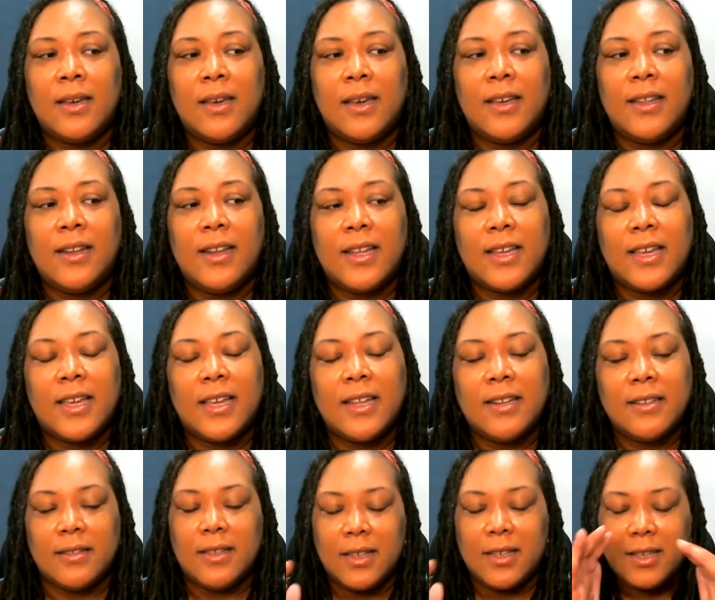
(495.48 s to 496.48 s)
And it
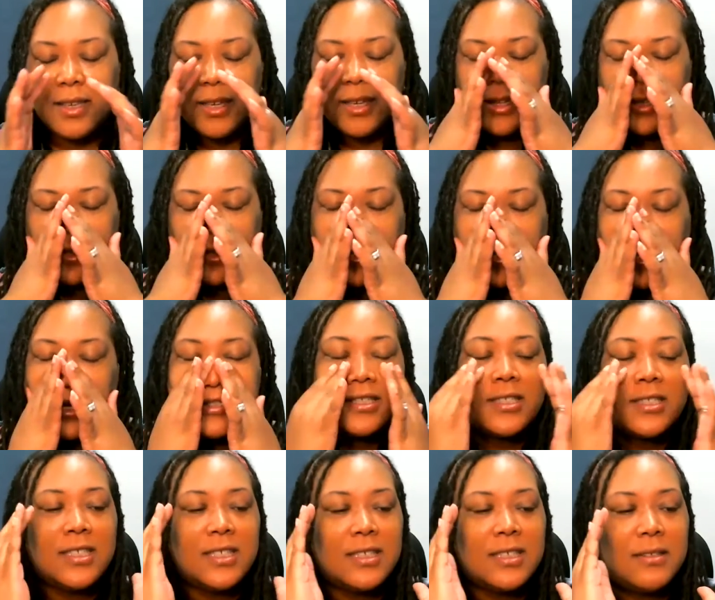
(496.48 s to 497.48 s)
can cause
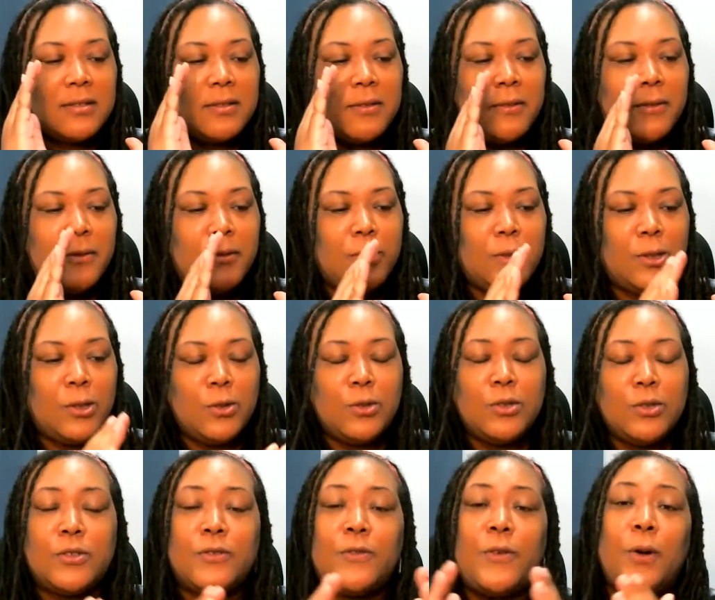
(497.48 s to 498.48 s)
us to lose
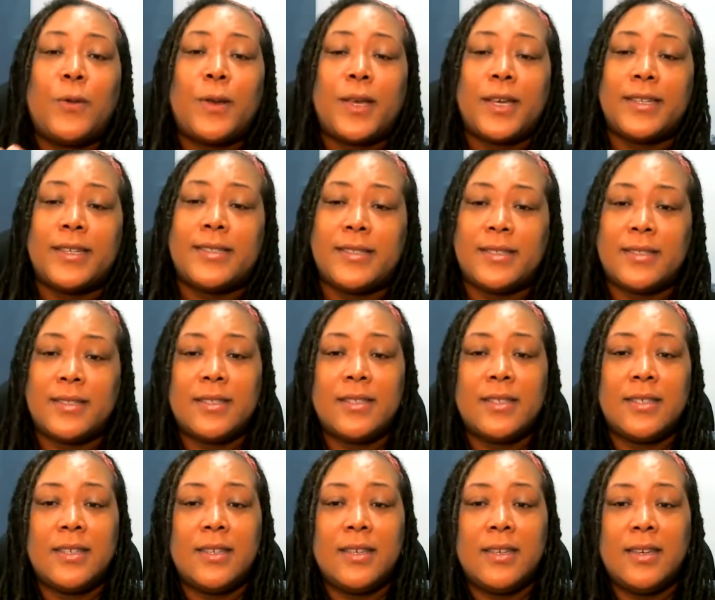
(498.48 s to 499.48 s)
focus
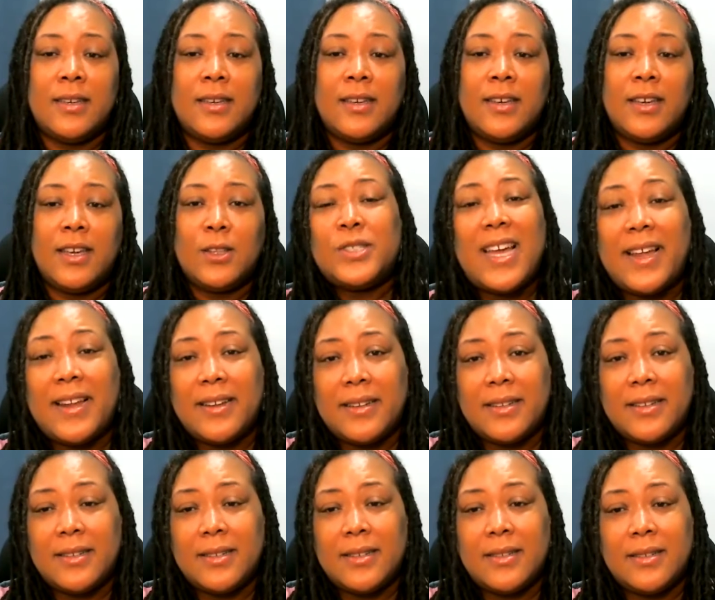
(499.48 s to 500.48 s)
and lose sight.
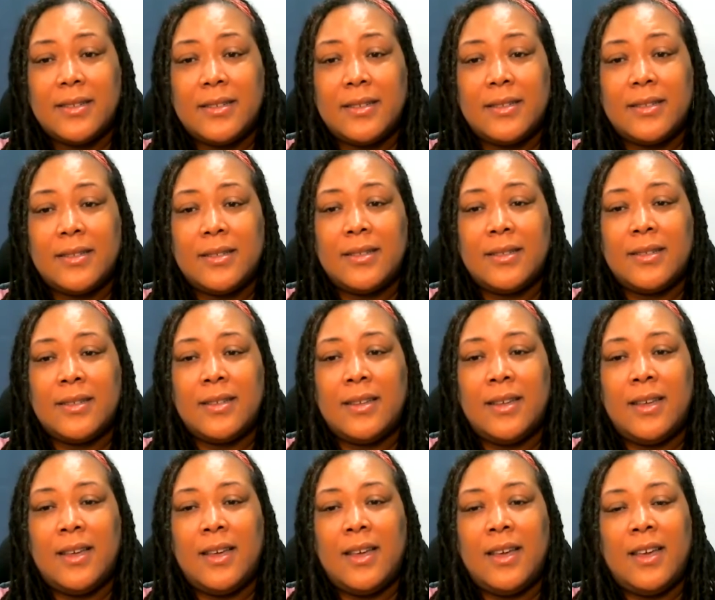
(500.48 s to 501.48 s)

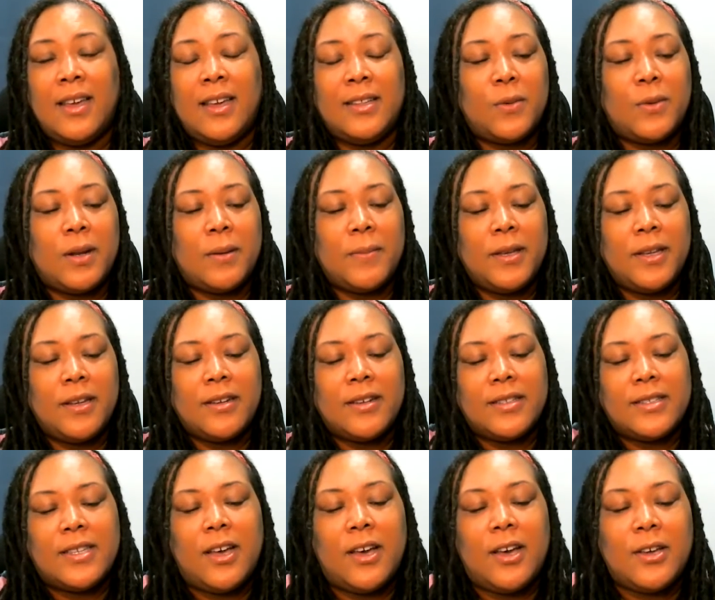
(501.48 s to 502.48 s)
And so what I'm here
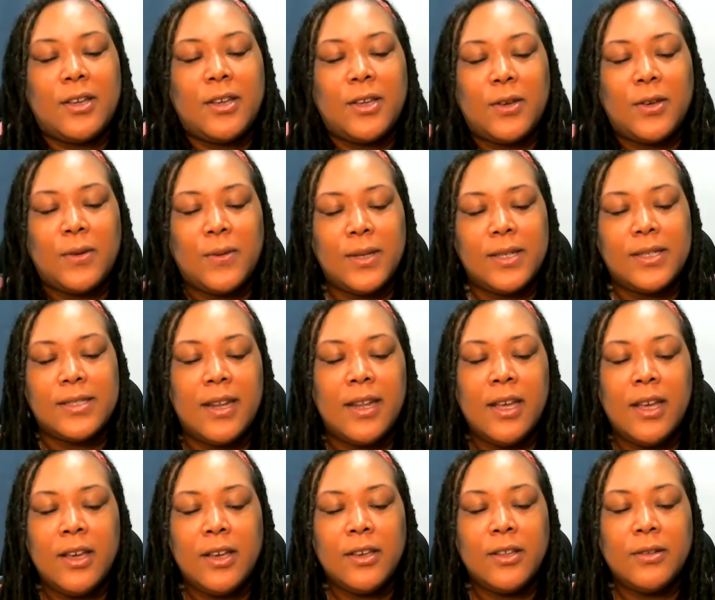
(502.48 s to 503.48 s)
to tell you is that,
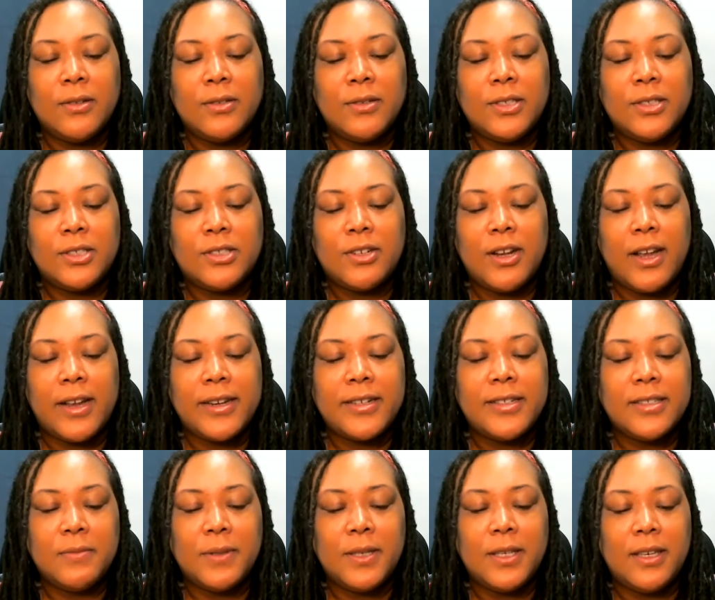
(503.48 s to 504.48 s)
distractions
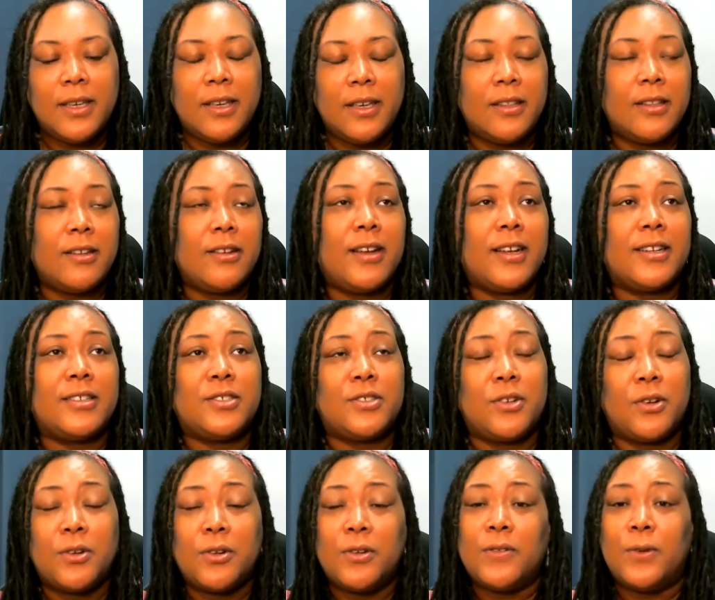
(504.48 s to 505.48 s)
can be either
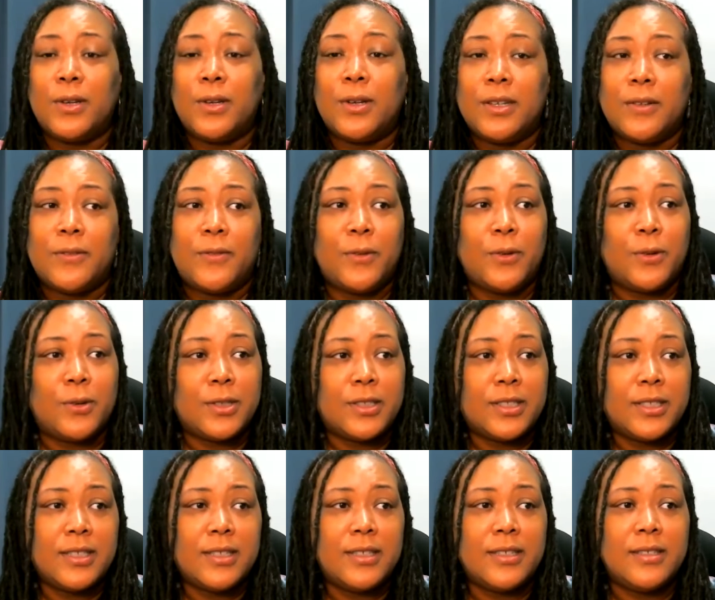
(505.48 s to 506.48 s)
external
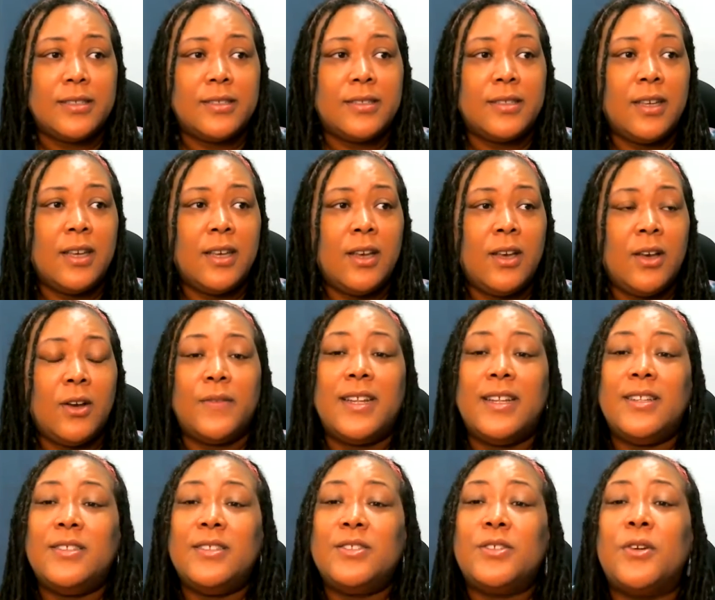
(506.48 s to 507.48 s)
forces or even
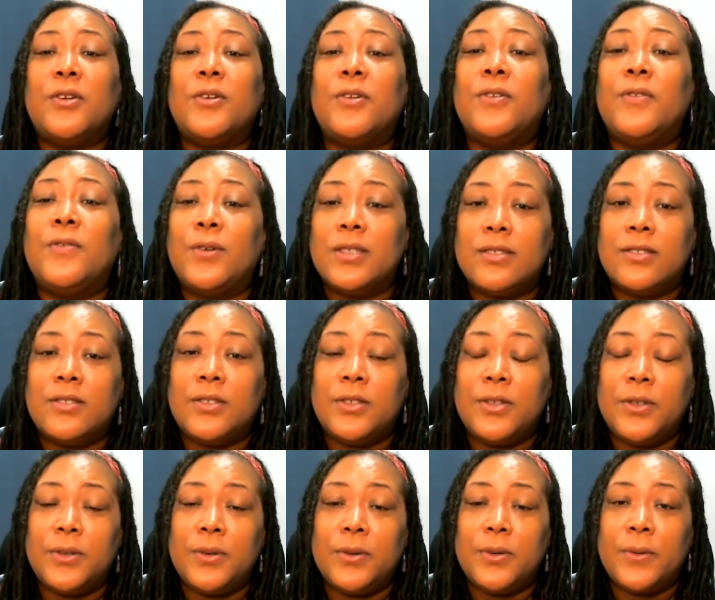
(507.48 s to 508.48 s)
internal voices
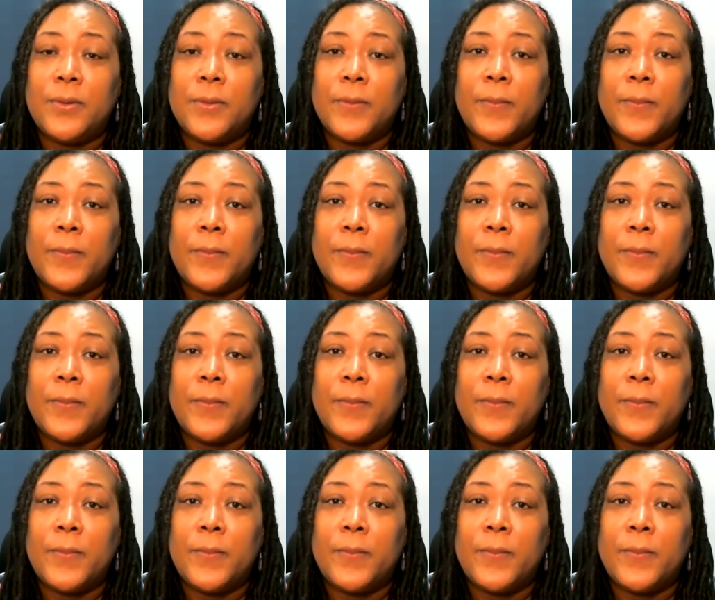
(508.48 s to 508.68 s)
too.